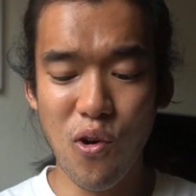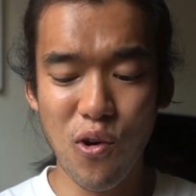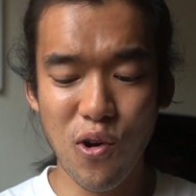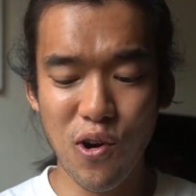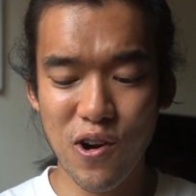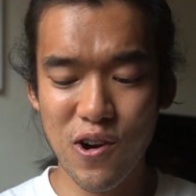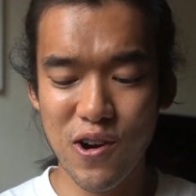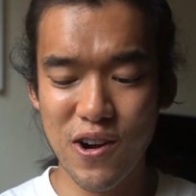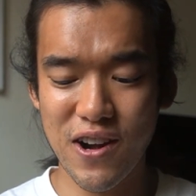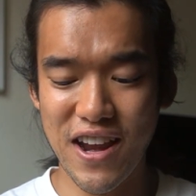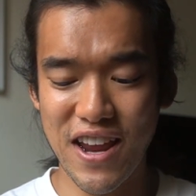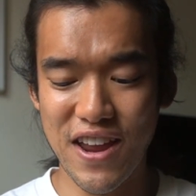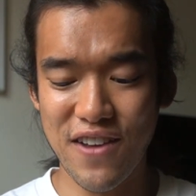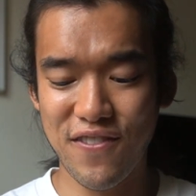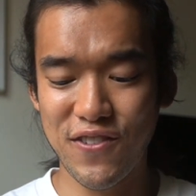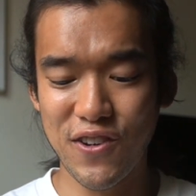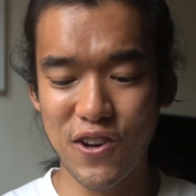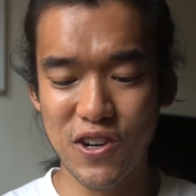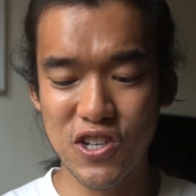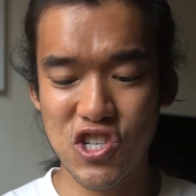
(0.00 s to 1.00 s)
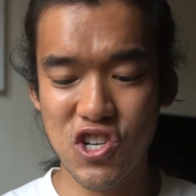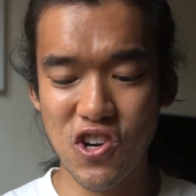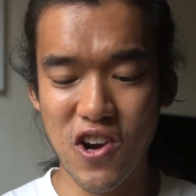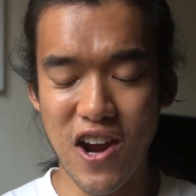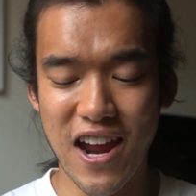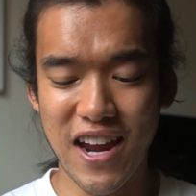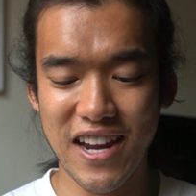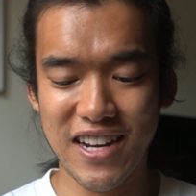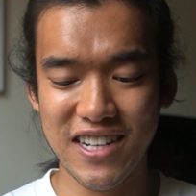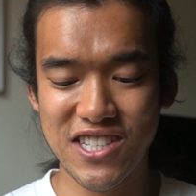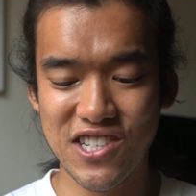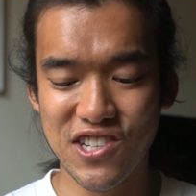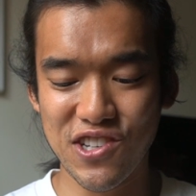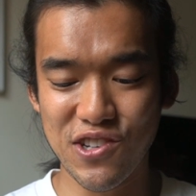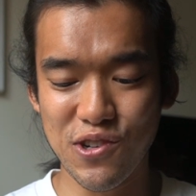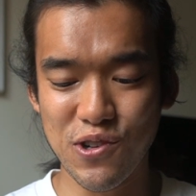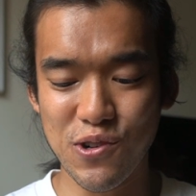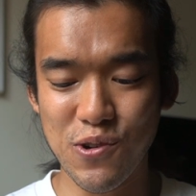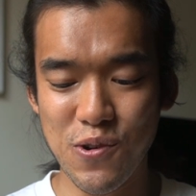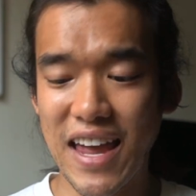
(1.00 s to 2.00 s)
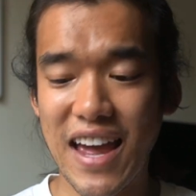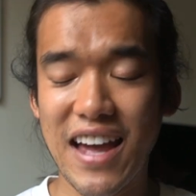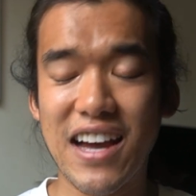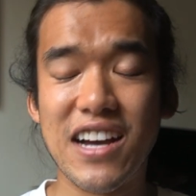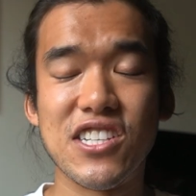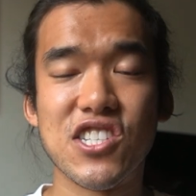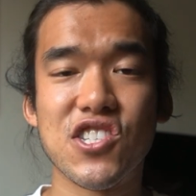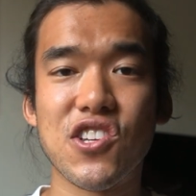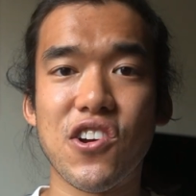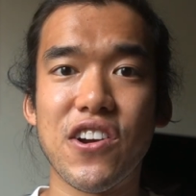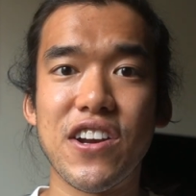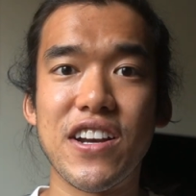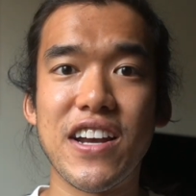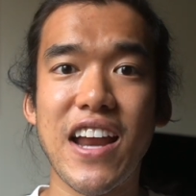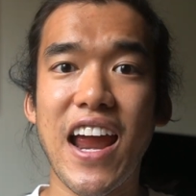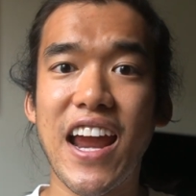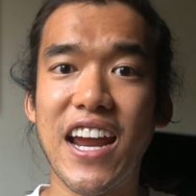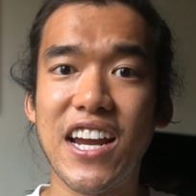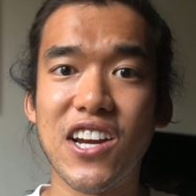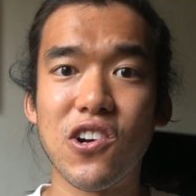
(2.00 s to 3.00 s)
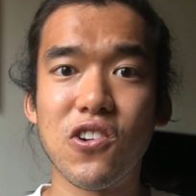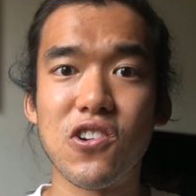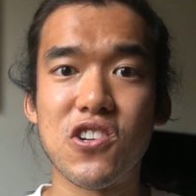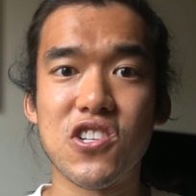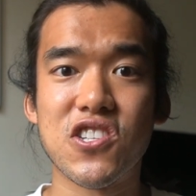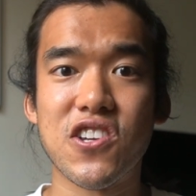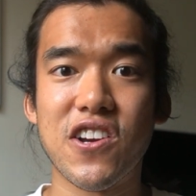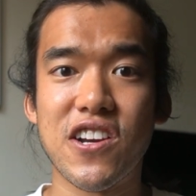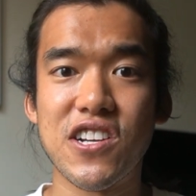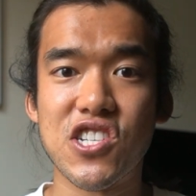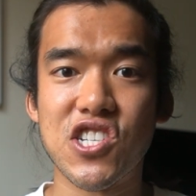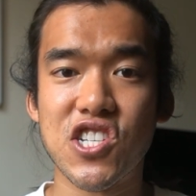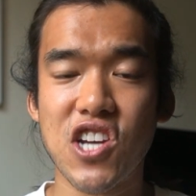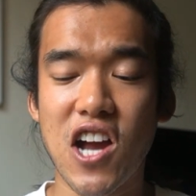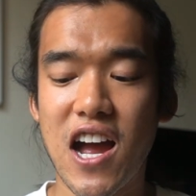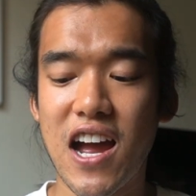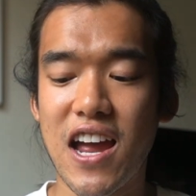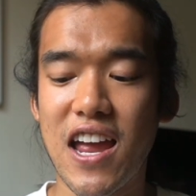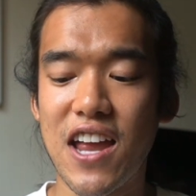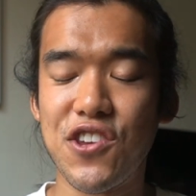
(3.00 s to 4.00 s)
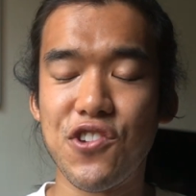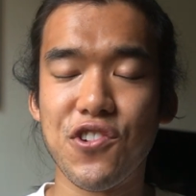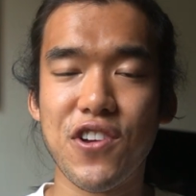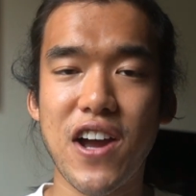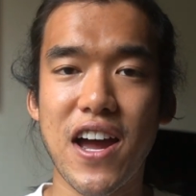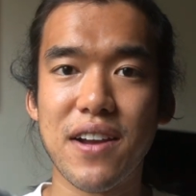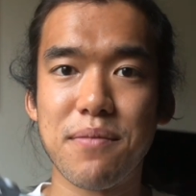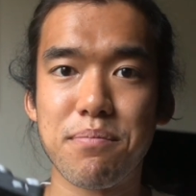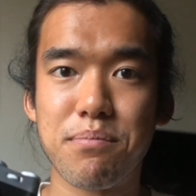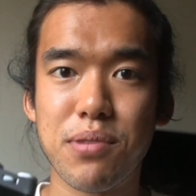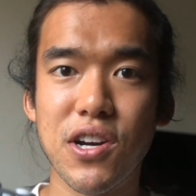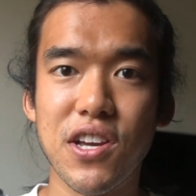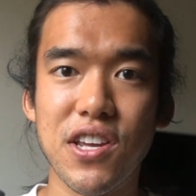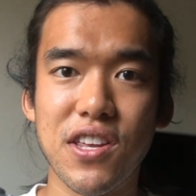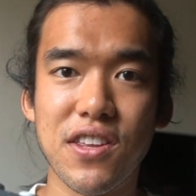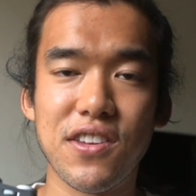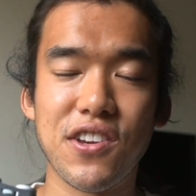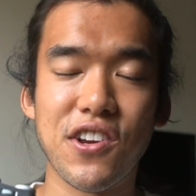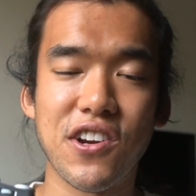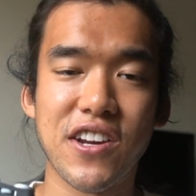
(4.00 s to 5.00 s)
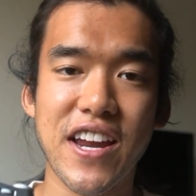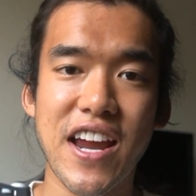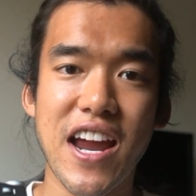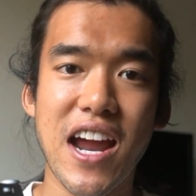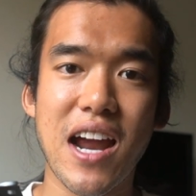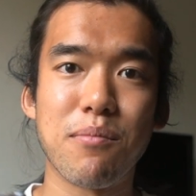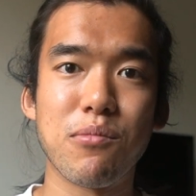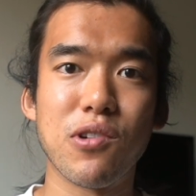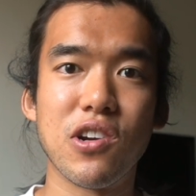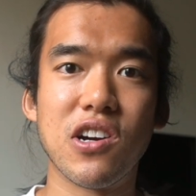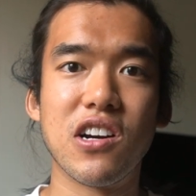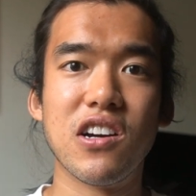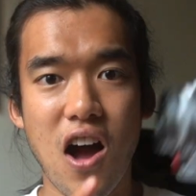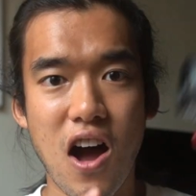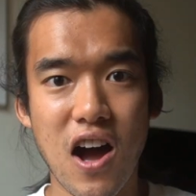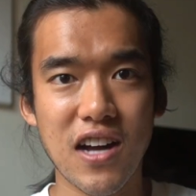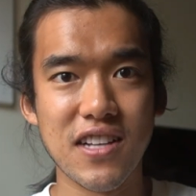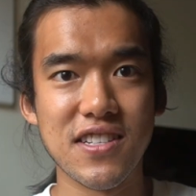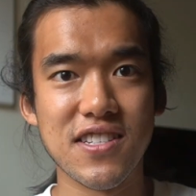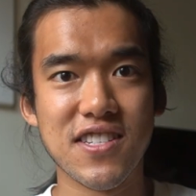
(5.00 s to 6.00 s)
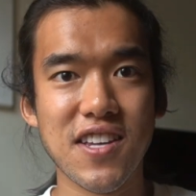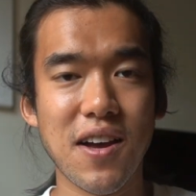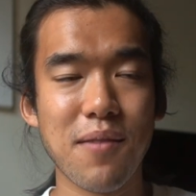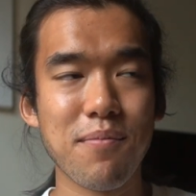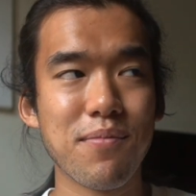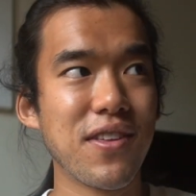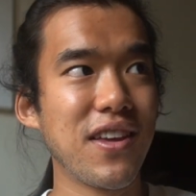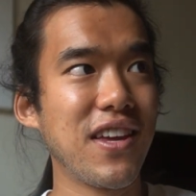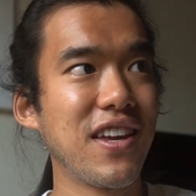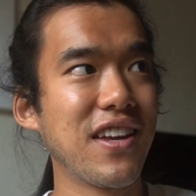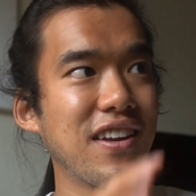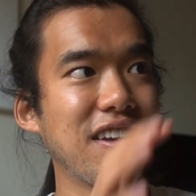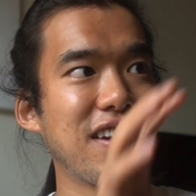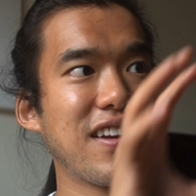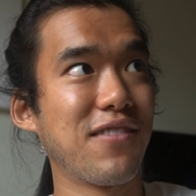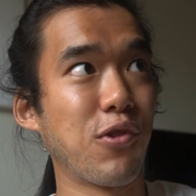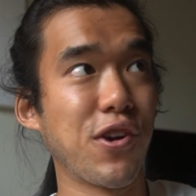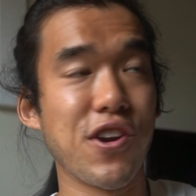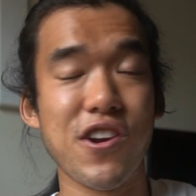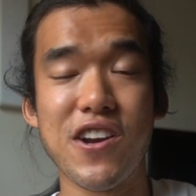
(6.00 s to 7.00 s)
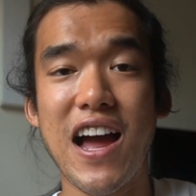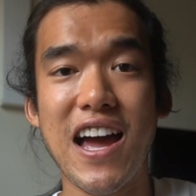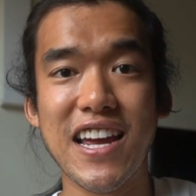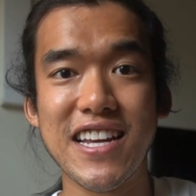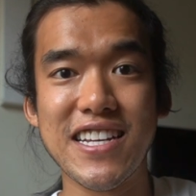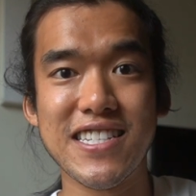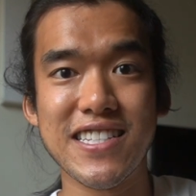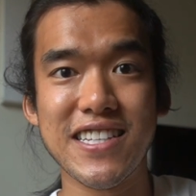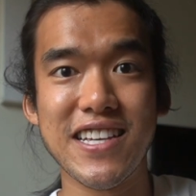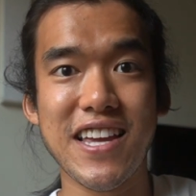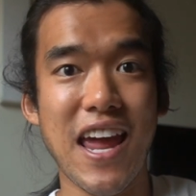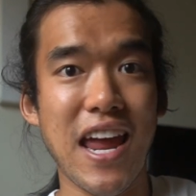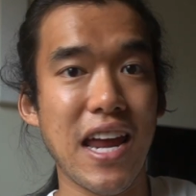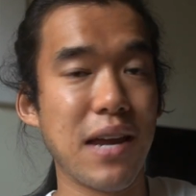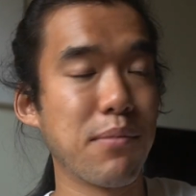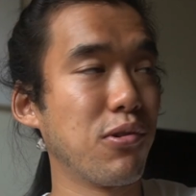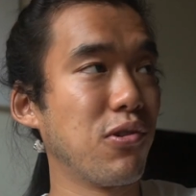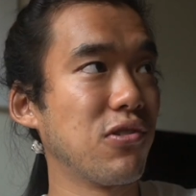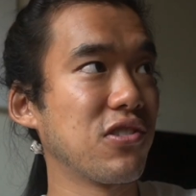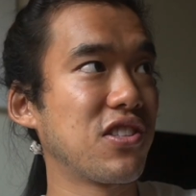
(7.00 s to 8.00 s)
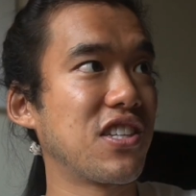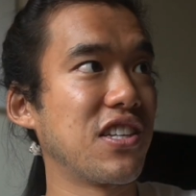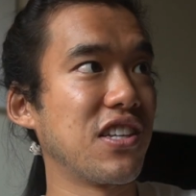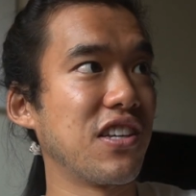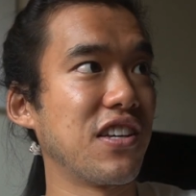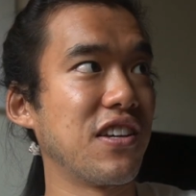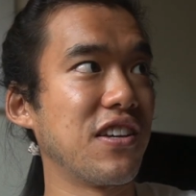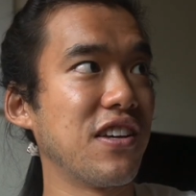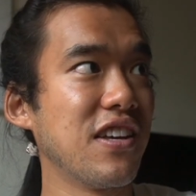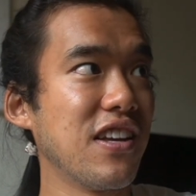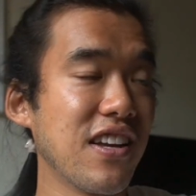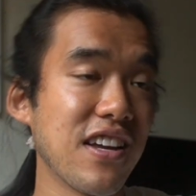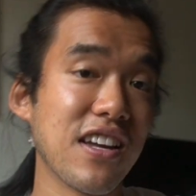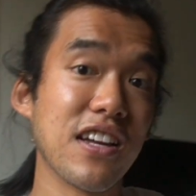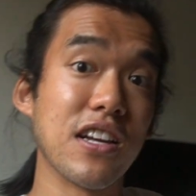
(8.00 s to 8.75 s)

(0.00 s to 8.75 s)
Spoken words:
or if you're trying to get a certain angle or a certain shot and you got to put your camera on something where you're not easily able to